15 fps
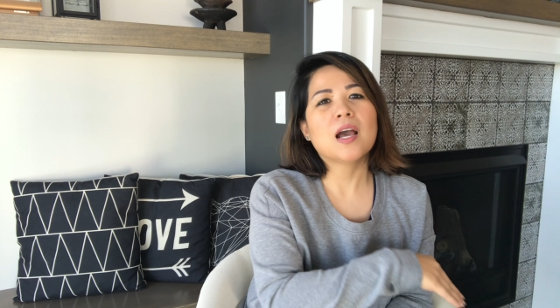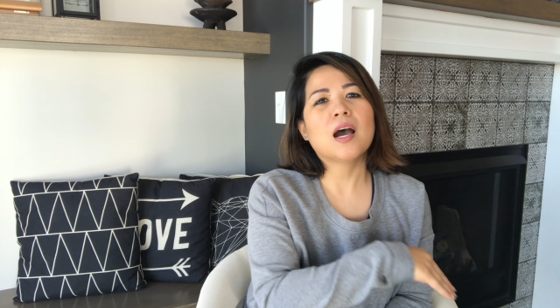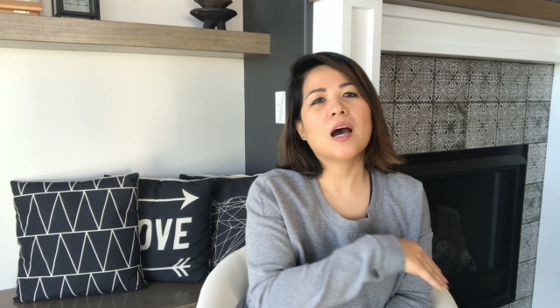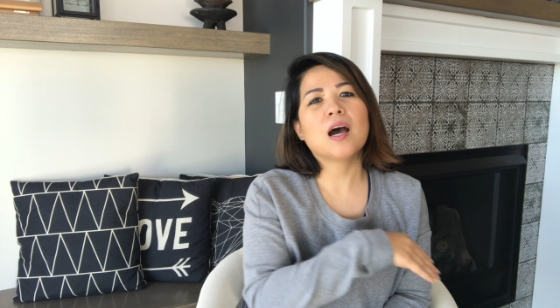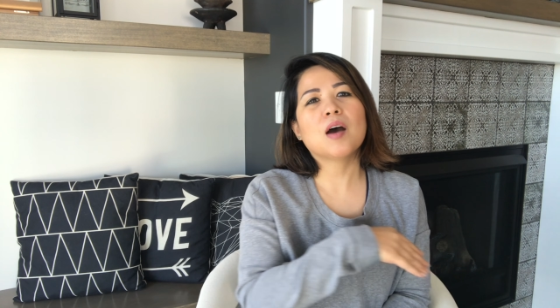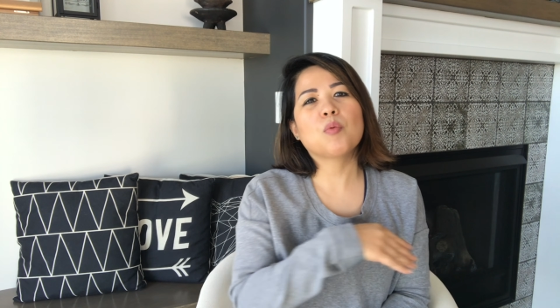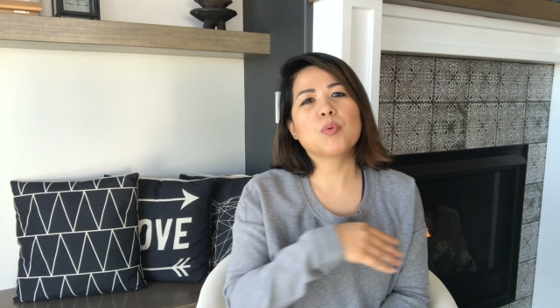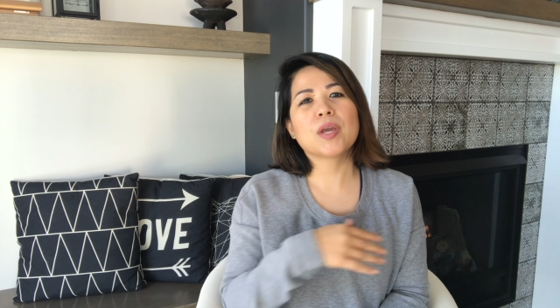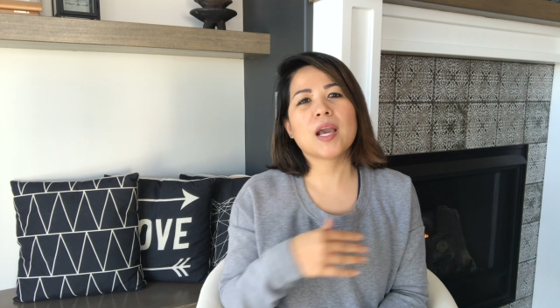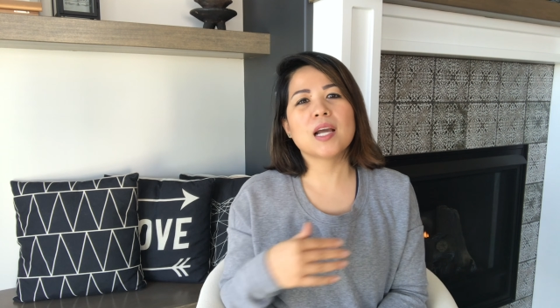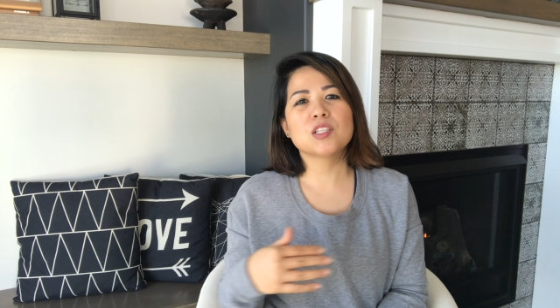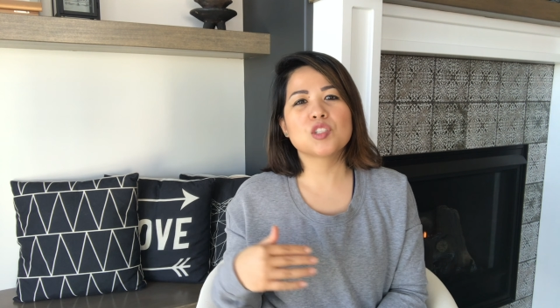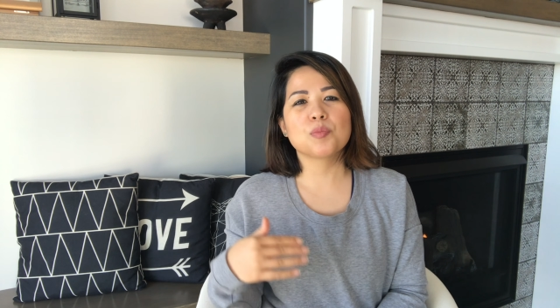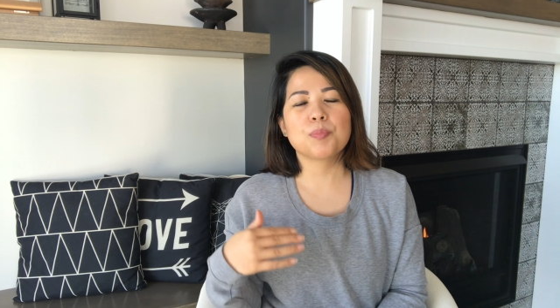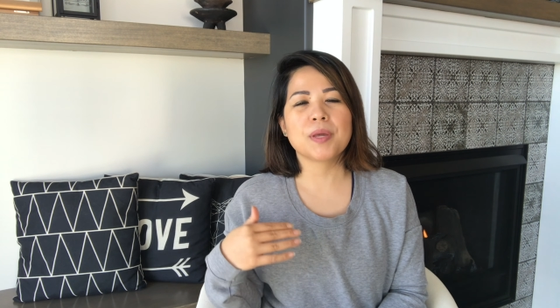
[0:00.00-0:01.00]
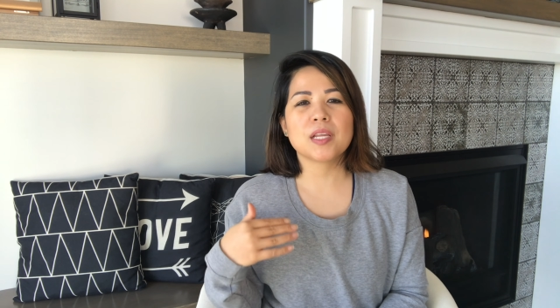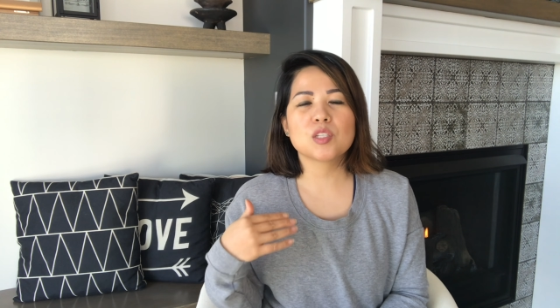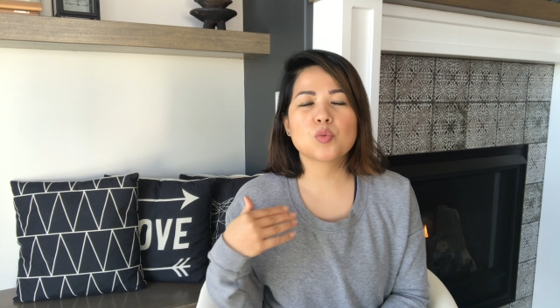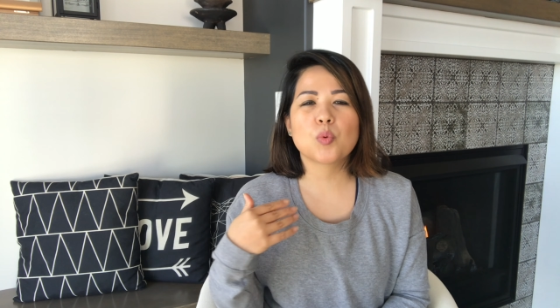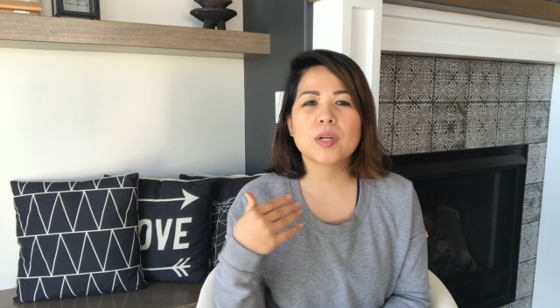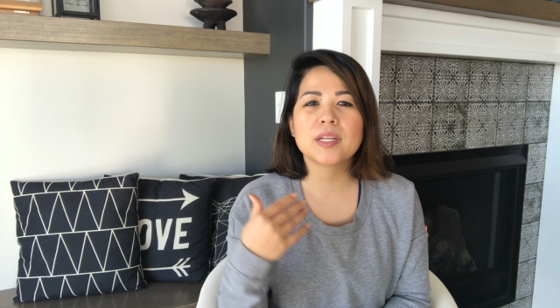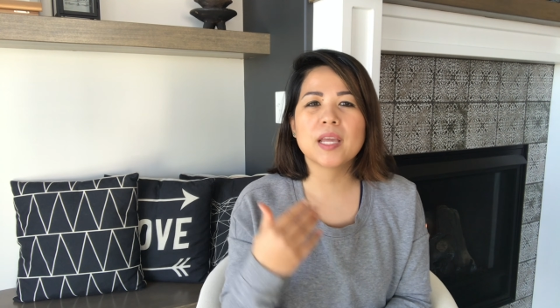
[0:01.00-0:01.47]
uh, we had to pay
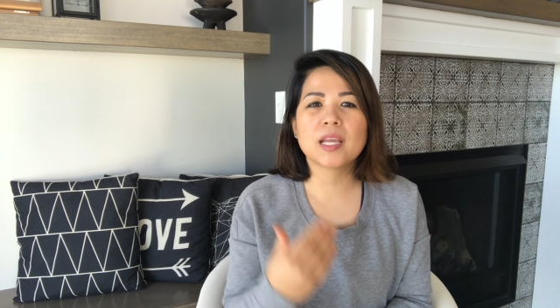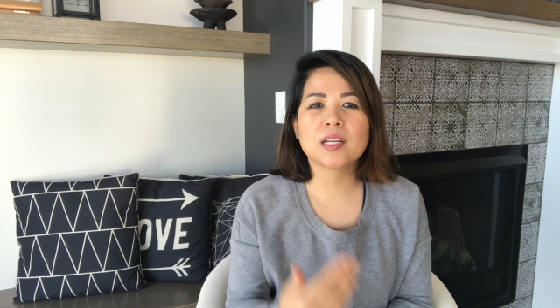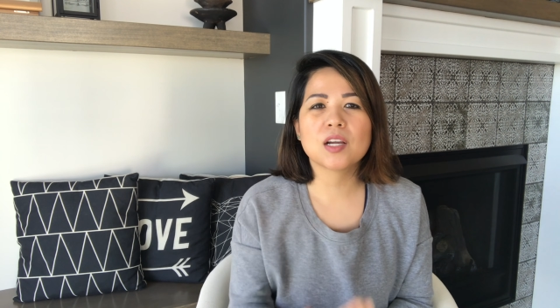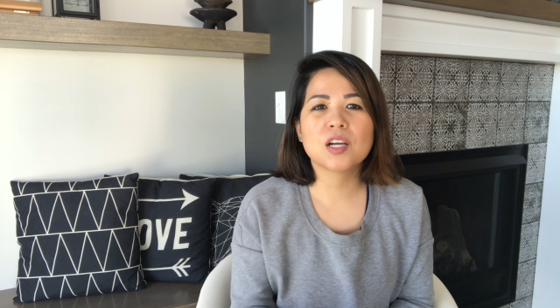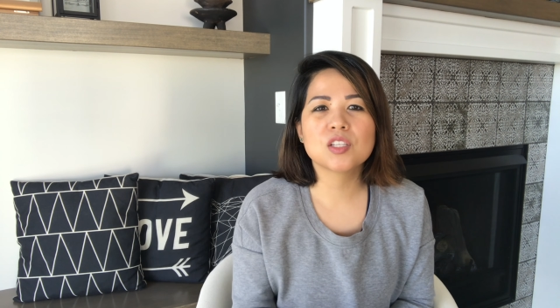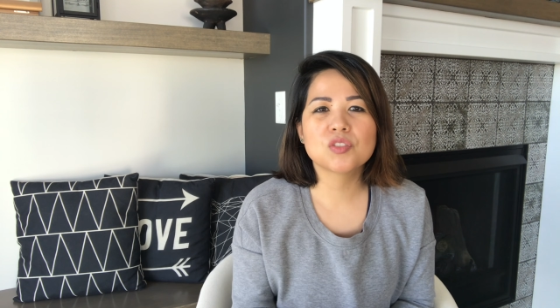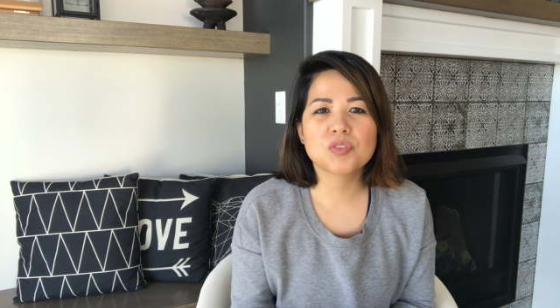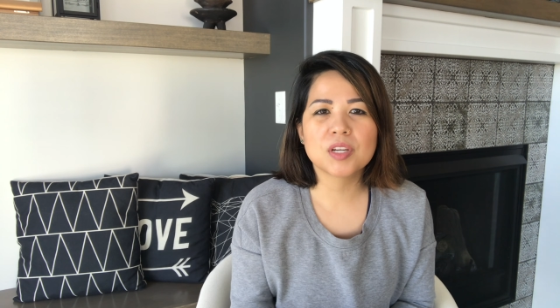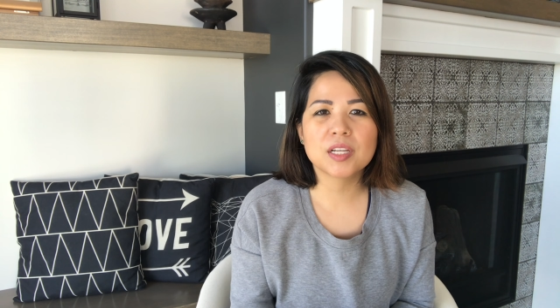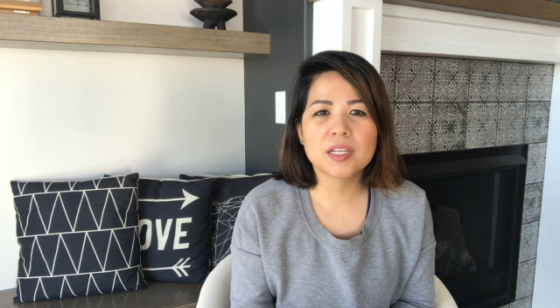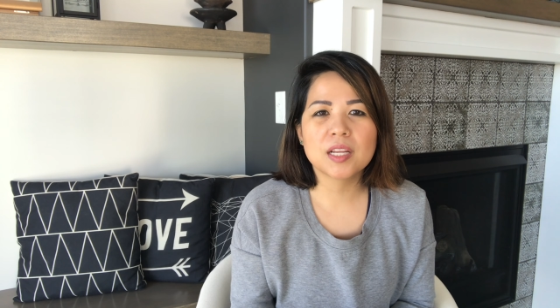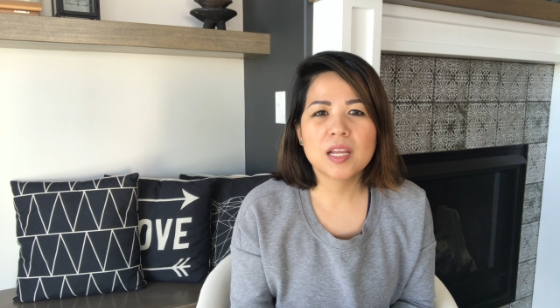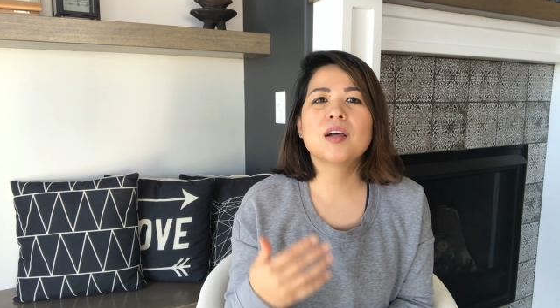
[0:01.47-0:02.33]
2,800